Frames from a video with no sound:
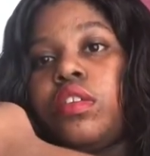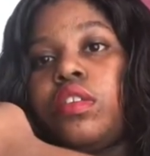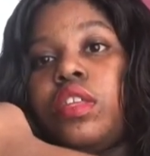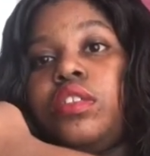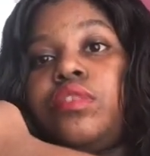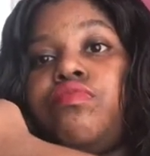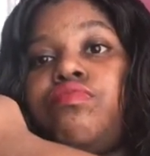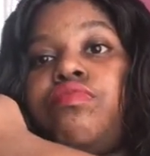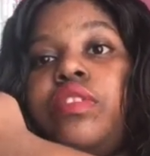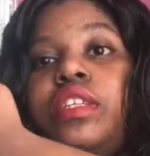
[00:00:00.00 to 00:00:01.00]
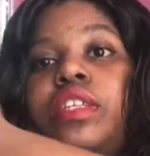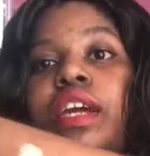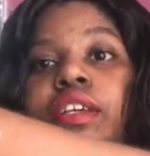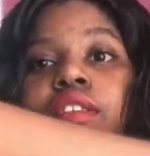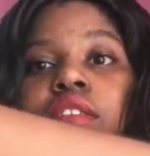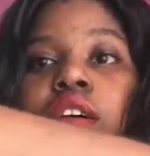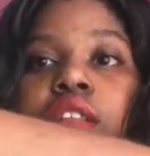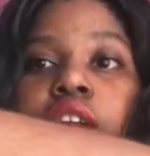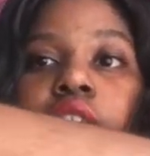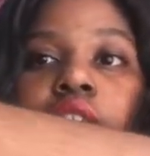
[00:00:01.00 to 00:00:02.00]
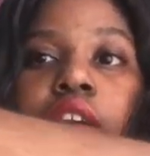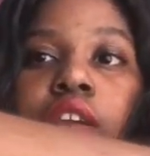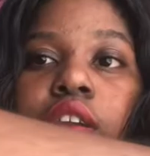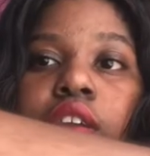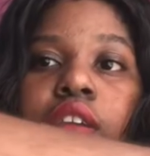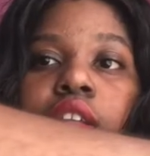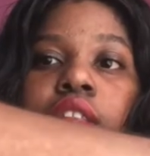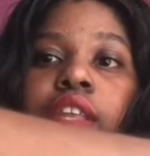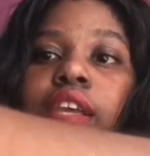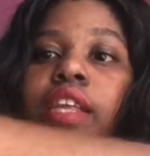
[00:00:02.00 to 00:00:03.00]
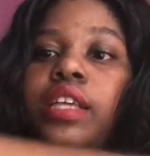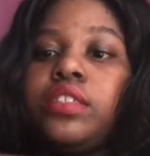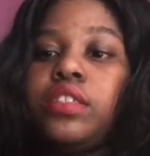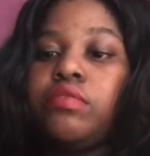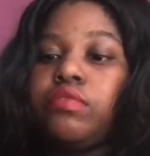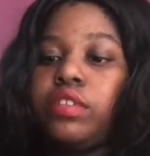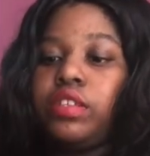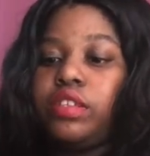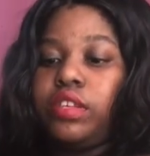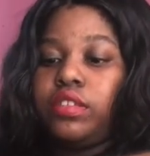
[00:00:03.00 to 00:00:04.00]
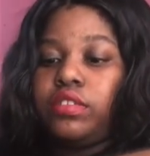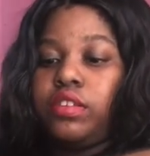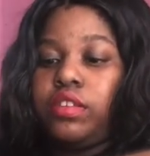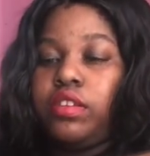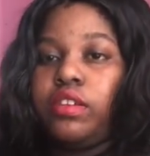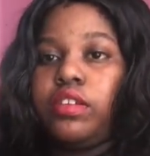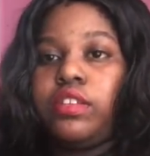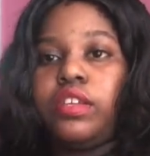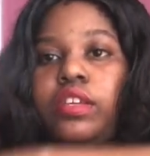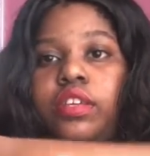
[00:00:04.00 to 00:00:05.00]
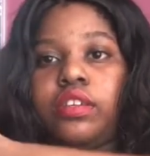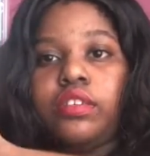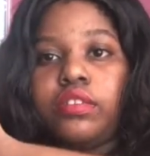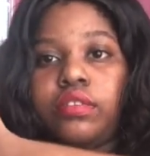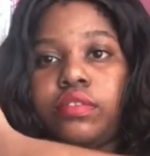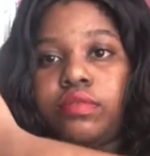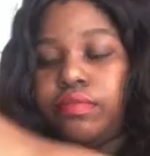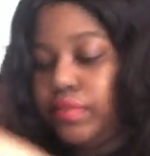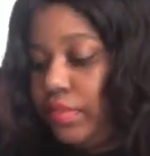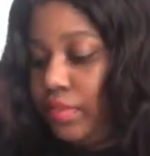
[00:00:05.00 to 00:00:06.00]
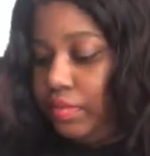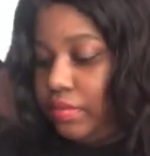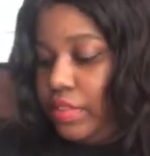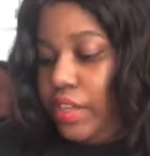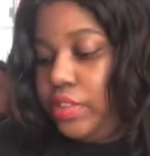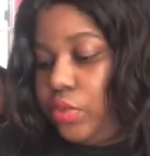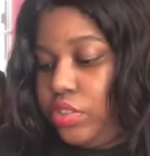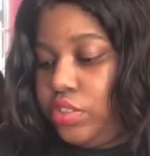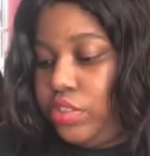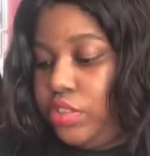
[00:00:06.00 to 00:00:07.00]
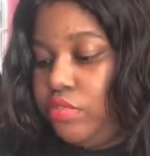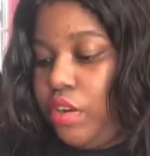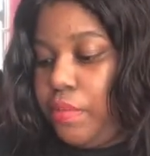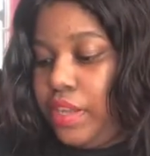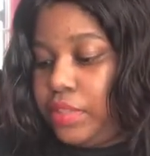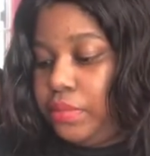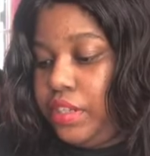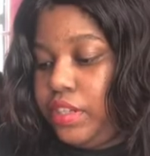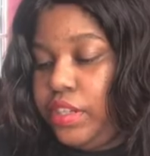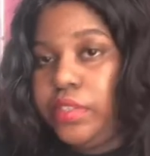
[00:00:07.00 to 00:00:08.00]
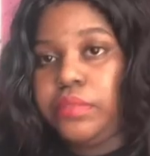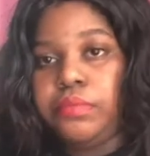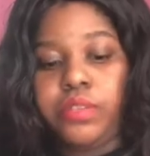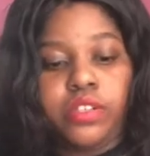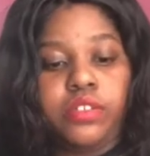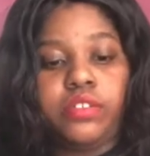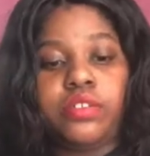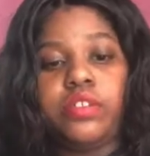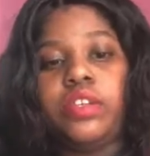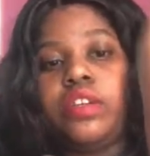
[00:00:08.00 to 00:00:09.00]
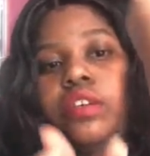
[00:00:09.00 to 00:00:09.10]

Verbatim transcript: this is a really nice color. Like, that is a really nice color. Like, I swatched it on the wrong part of my hand, but okay.